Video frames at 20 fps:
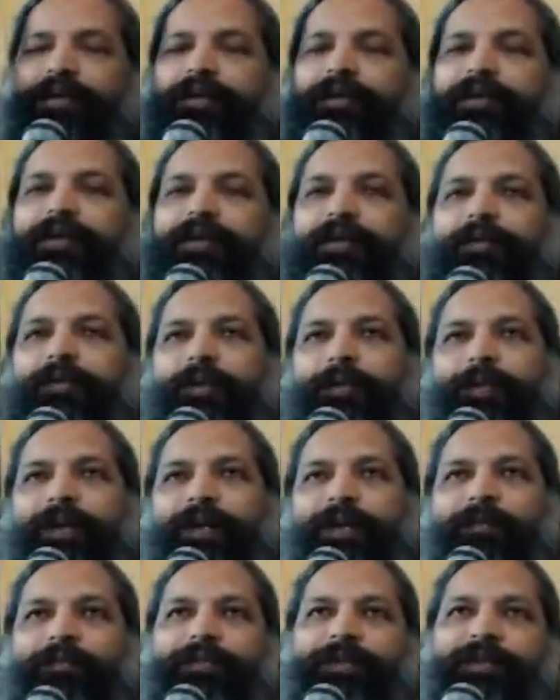would
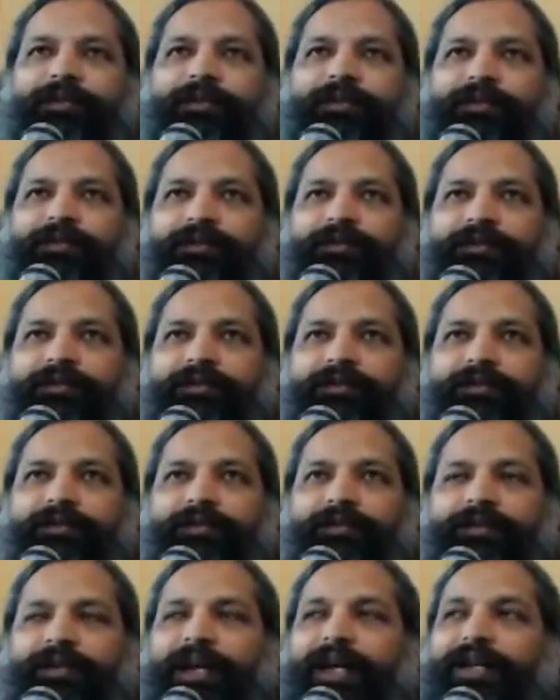become this.
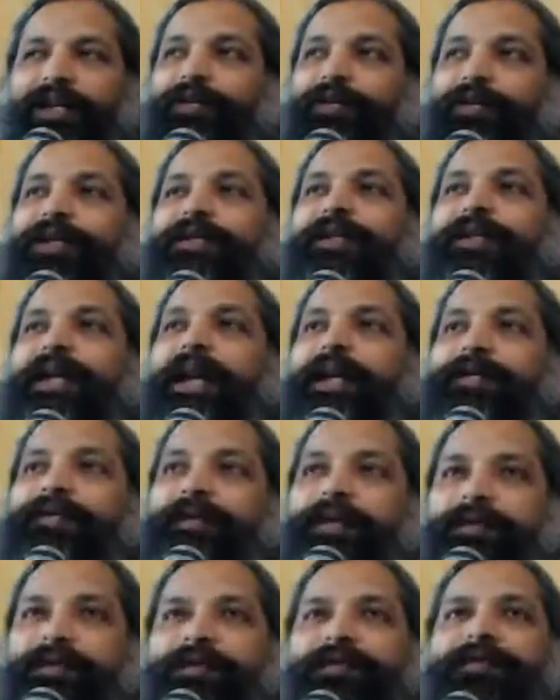And so it's the
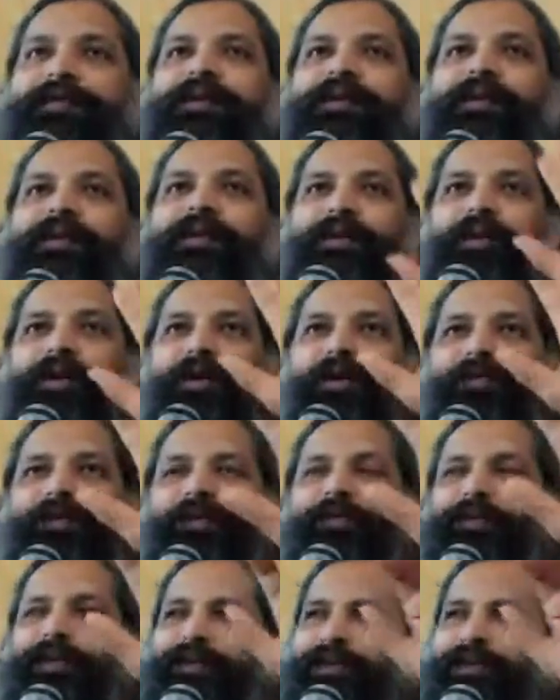essence of everything,